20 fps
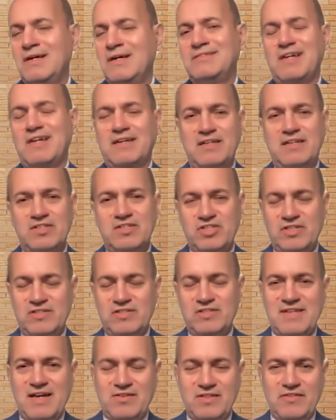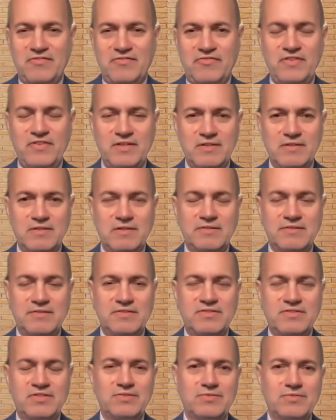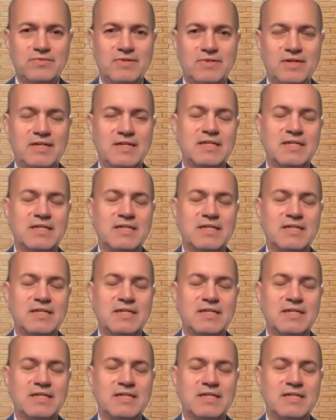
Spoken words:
technicians out in the field to